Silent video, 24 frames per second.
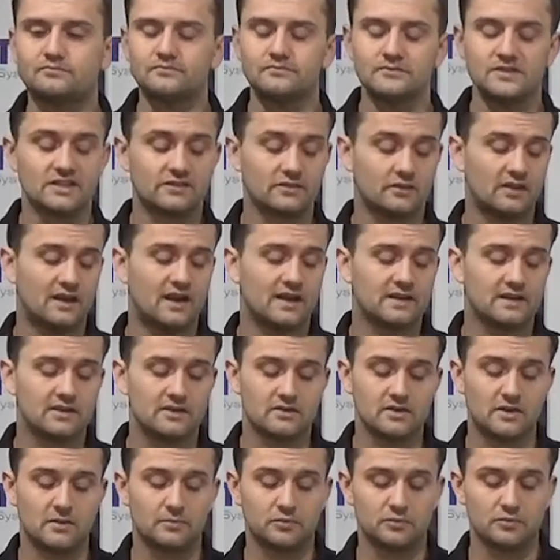So a locking
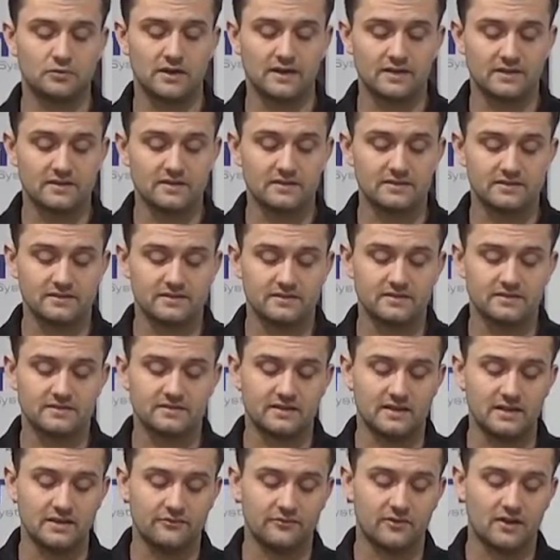coupler like this, this is
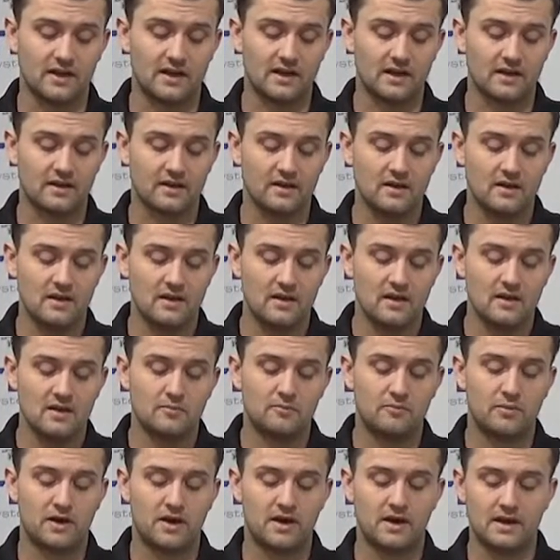Safe Lock
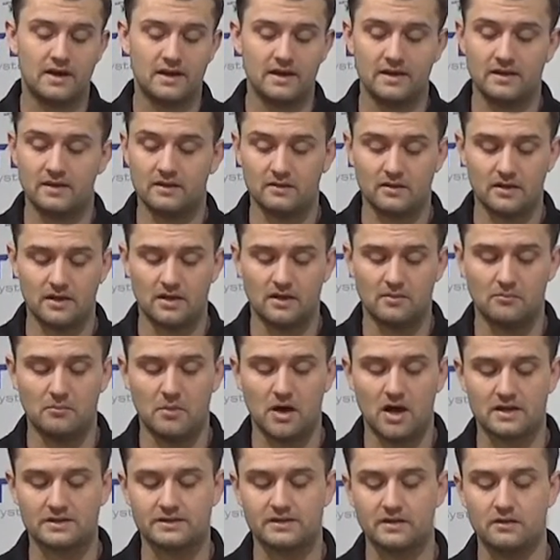by uh,
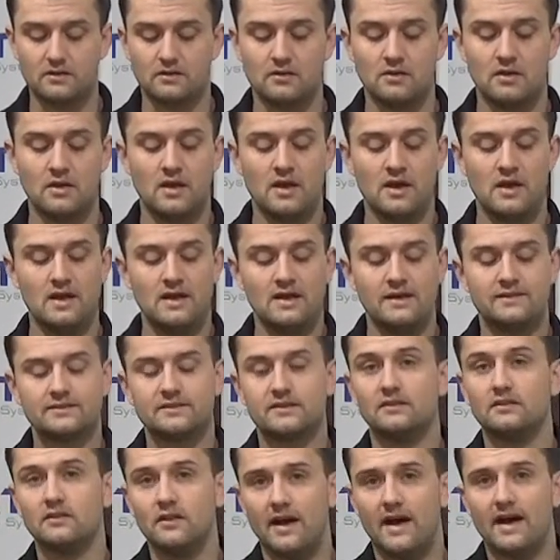Motto. It's
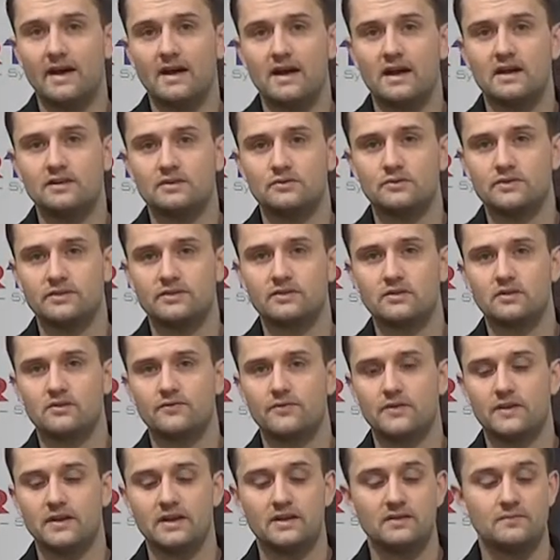going to lock onto a Zerk
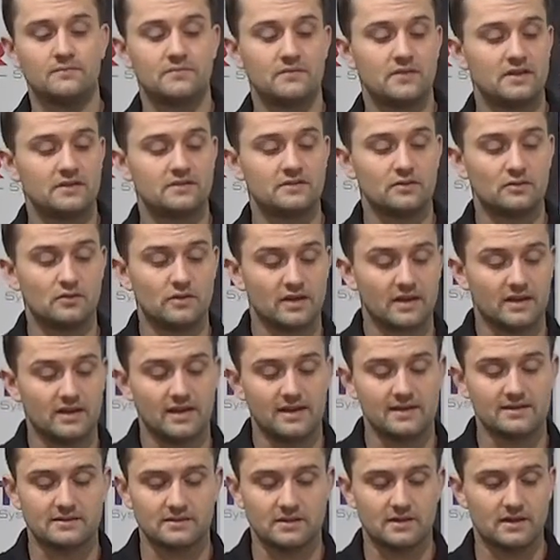fitting. So in a
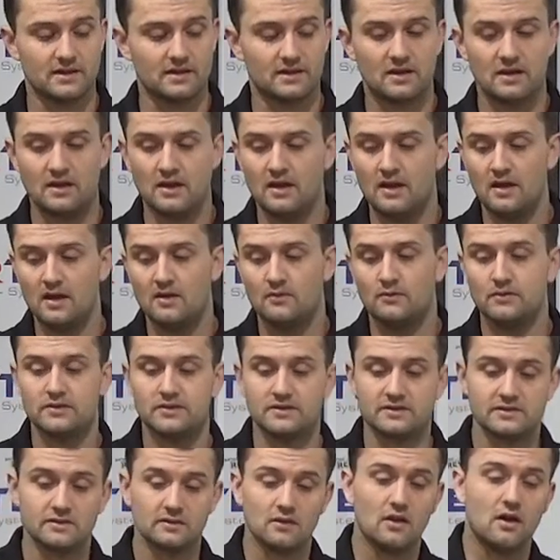case like
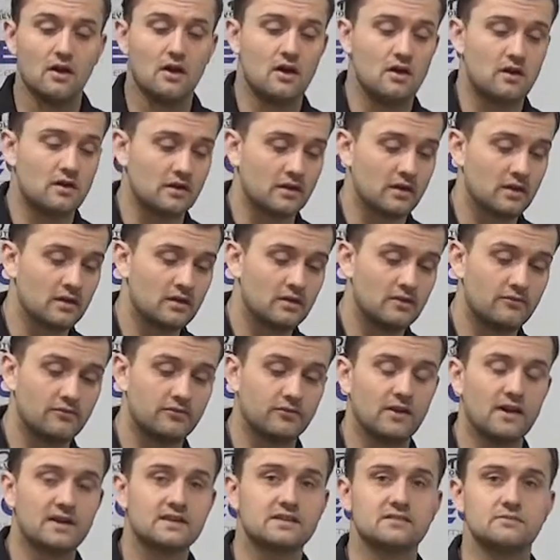this long
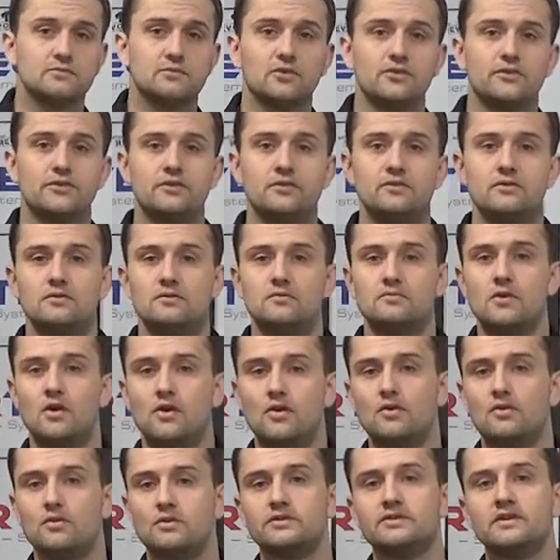flexible tube
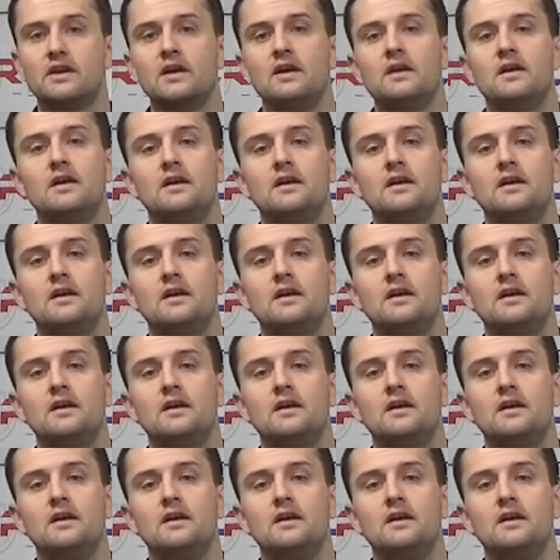hose,